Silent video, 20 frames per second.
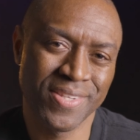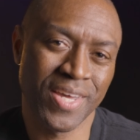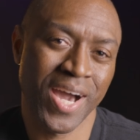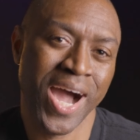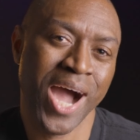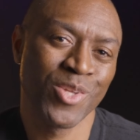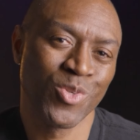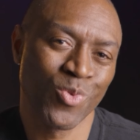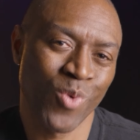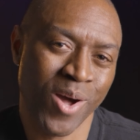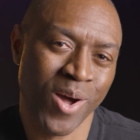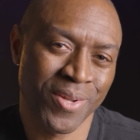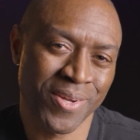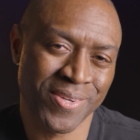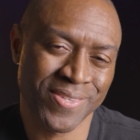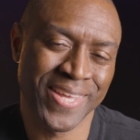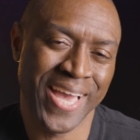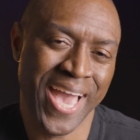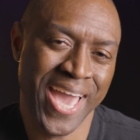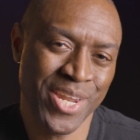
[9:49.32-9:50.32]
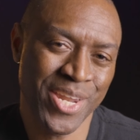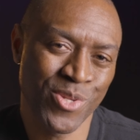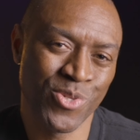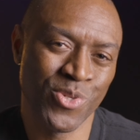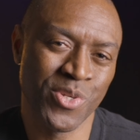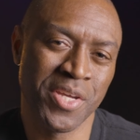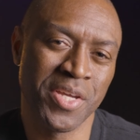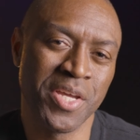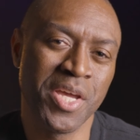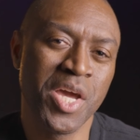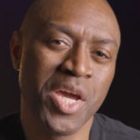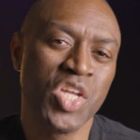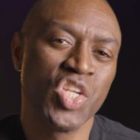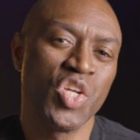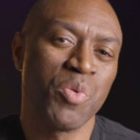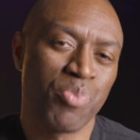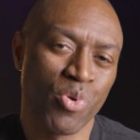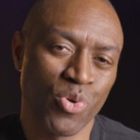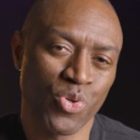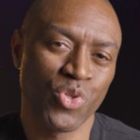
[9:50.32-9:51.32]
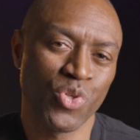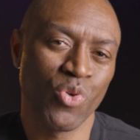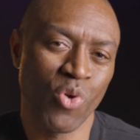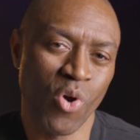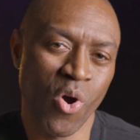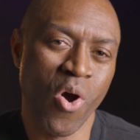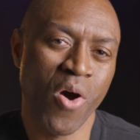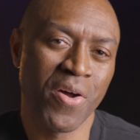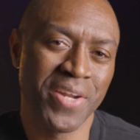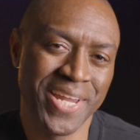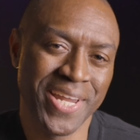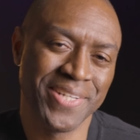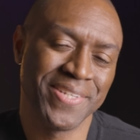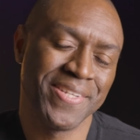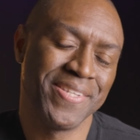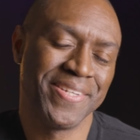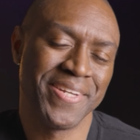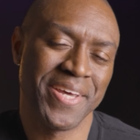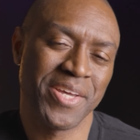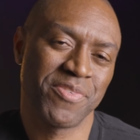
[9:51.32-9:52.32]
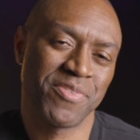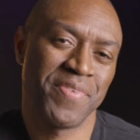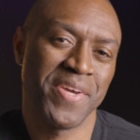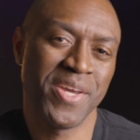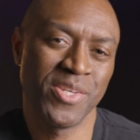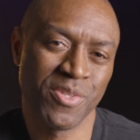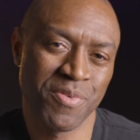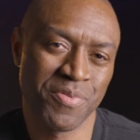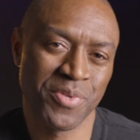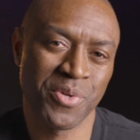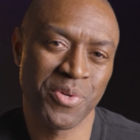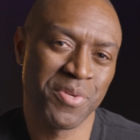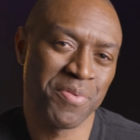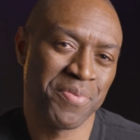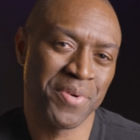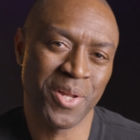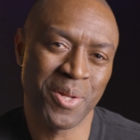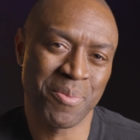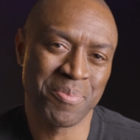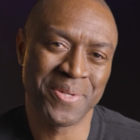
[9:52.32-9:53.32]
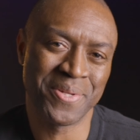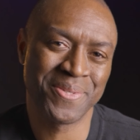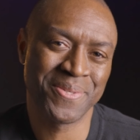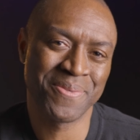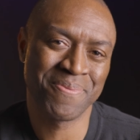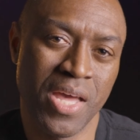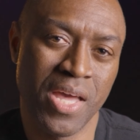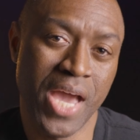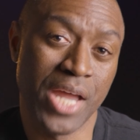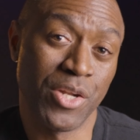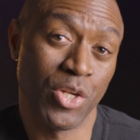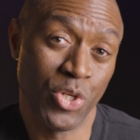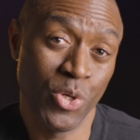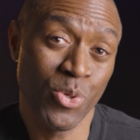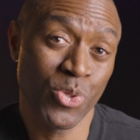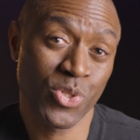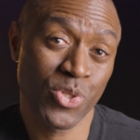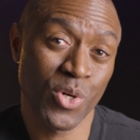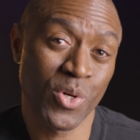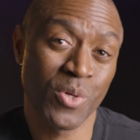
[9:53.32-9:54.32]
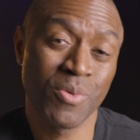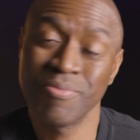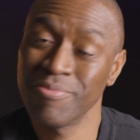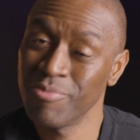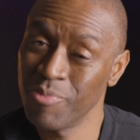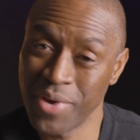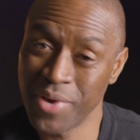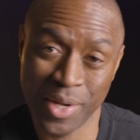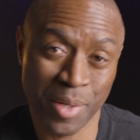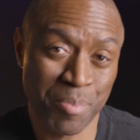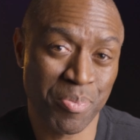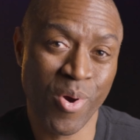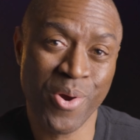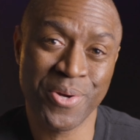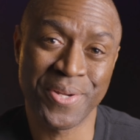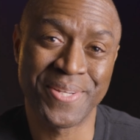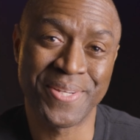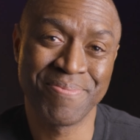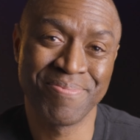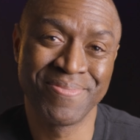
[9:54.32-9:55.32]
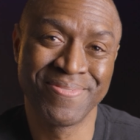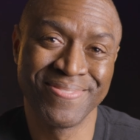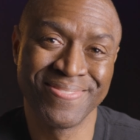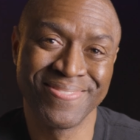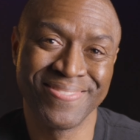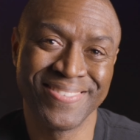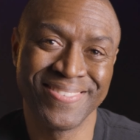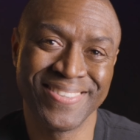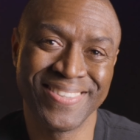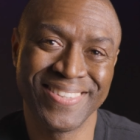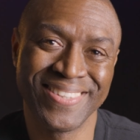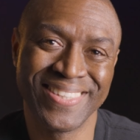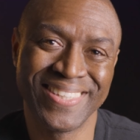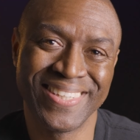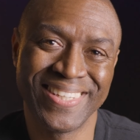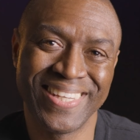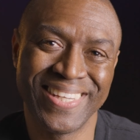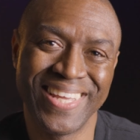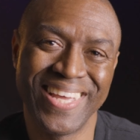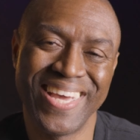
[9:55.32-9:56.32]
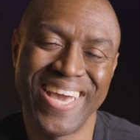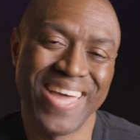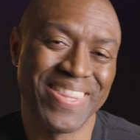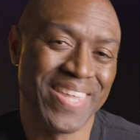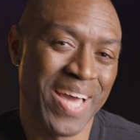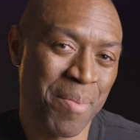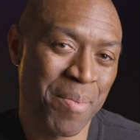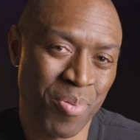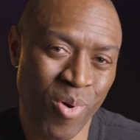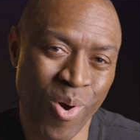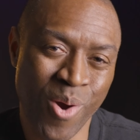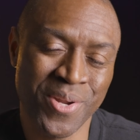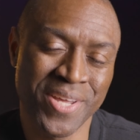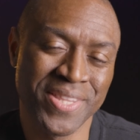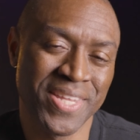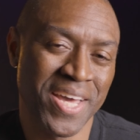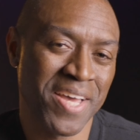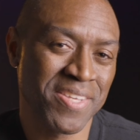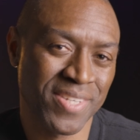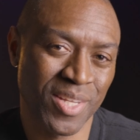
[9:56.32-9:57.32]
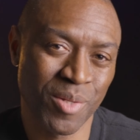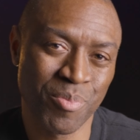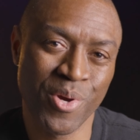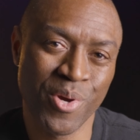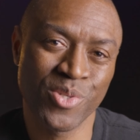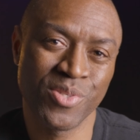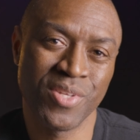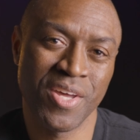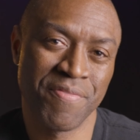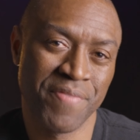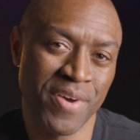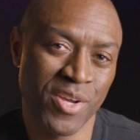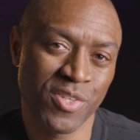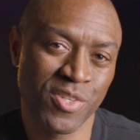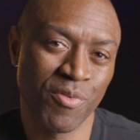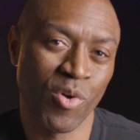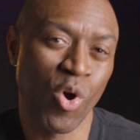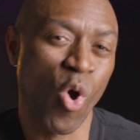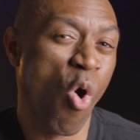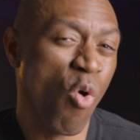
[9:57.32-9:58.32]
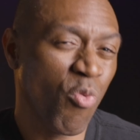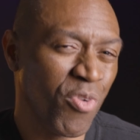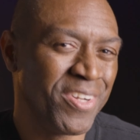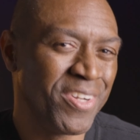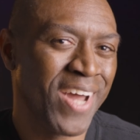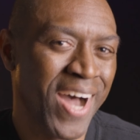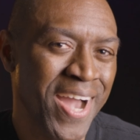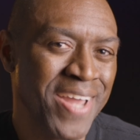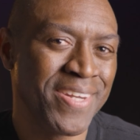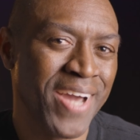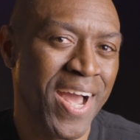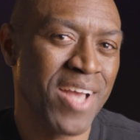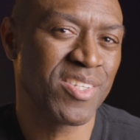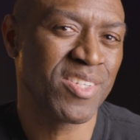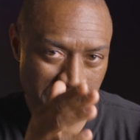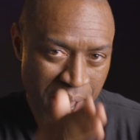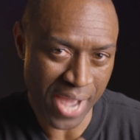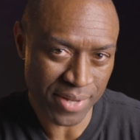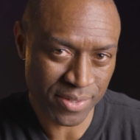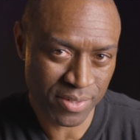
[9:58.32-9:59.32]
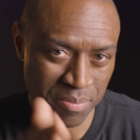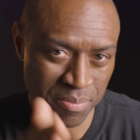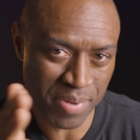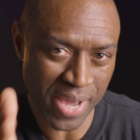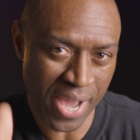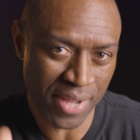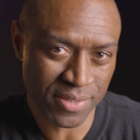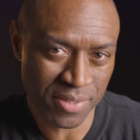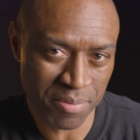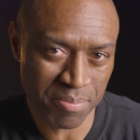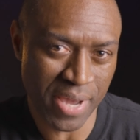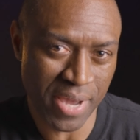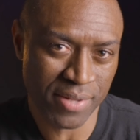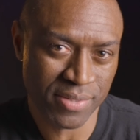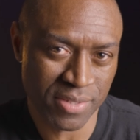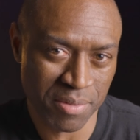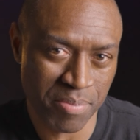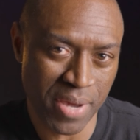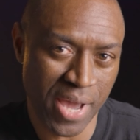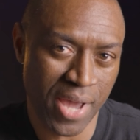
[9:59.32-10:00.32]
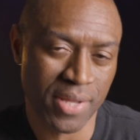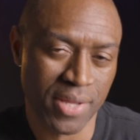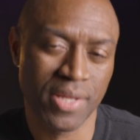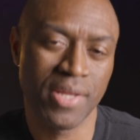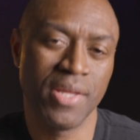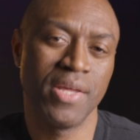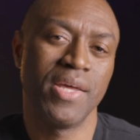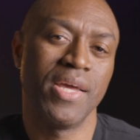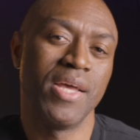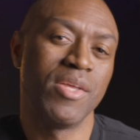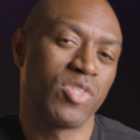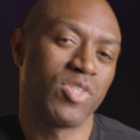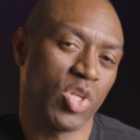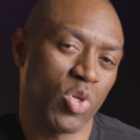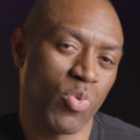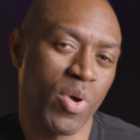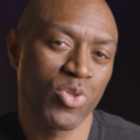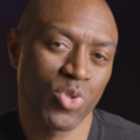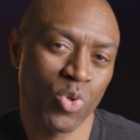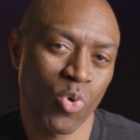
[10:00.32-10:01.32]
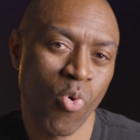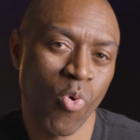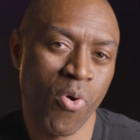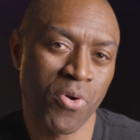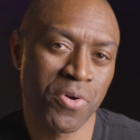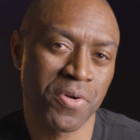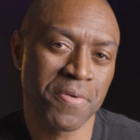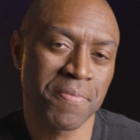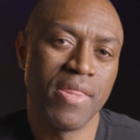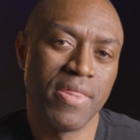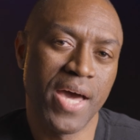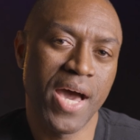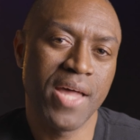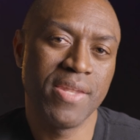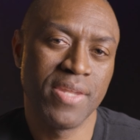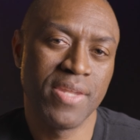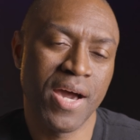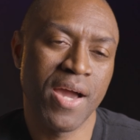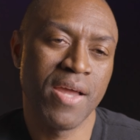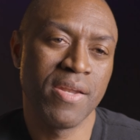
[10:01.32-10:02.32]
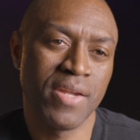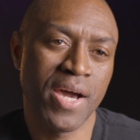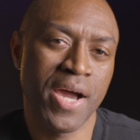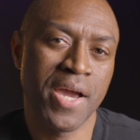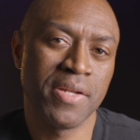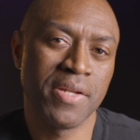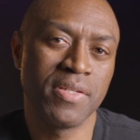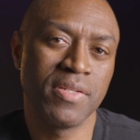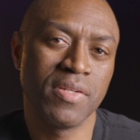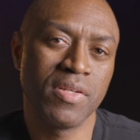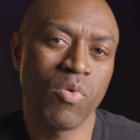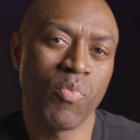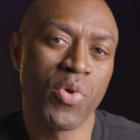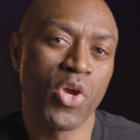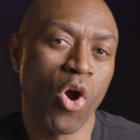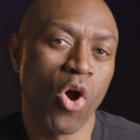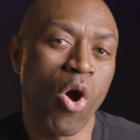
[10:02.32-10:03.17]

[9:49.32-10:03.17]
the hydraulics, the energy to push you on into the next phase of your development. And to do so, we got to party. And that party and that celebration, that festival, over 9 nights, back to back to back to back, in sequential order, that 9th night, we